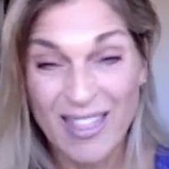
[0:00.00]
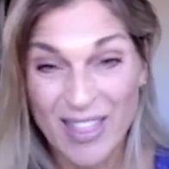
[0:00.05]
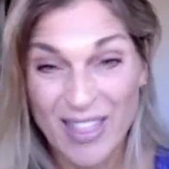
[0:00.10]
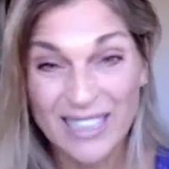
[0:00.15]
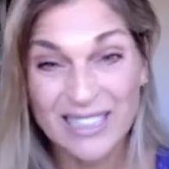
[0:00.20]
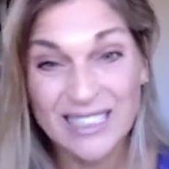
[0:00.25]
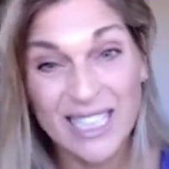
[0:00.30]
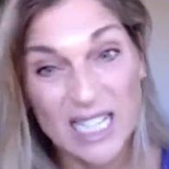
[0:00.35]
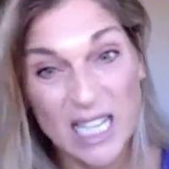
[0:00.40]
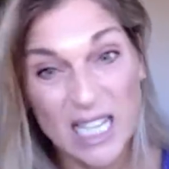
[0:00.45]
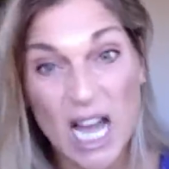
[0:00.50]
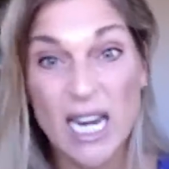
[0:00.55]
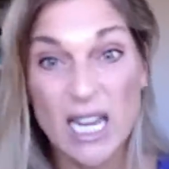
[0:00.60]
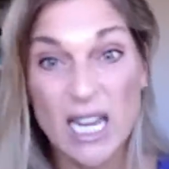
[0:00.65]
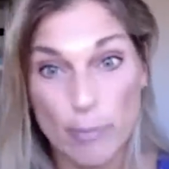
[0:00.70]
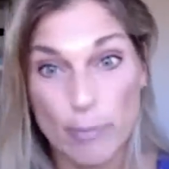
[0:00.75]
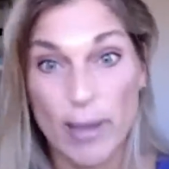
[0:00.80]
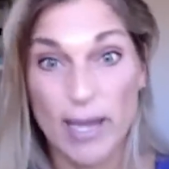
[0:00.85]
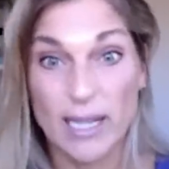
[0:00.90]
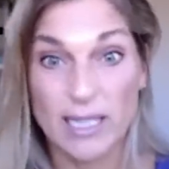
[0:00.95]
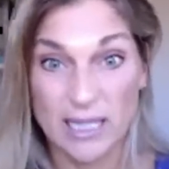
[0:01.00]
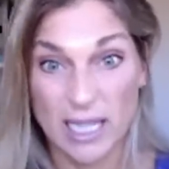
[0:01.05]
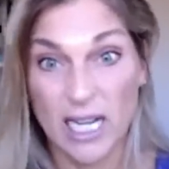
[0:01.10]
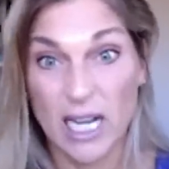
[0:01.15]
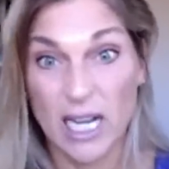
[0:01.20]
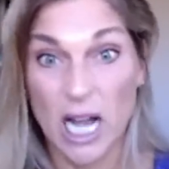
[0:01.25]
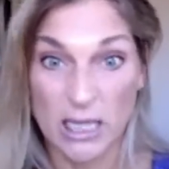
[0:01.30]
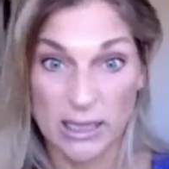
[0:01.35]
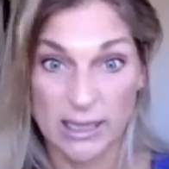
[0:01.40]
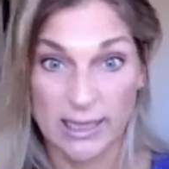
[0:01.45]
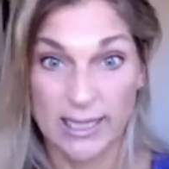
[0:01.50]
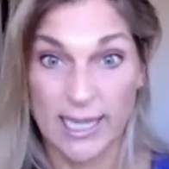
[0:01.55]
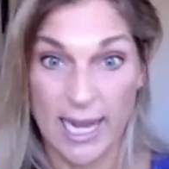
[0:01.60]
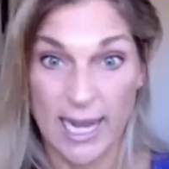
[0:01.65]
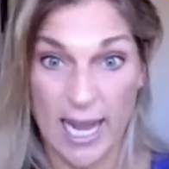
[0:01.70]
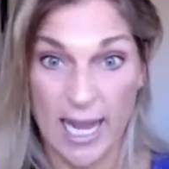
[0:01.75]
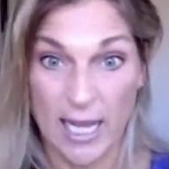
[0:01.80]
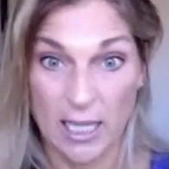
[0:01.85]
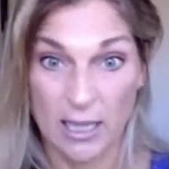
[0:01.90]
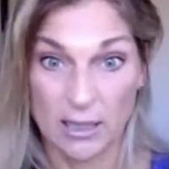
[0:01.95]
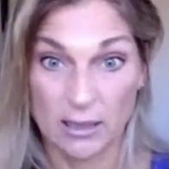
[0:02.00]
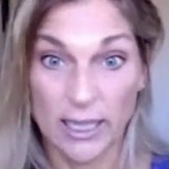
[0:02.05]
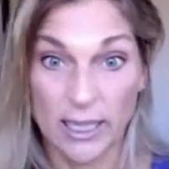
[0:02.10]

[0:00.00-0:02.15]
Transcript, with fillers: That's like kind of the best I got today.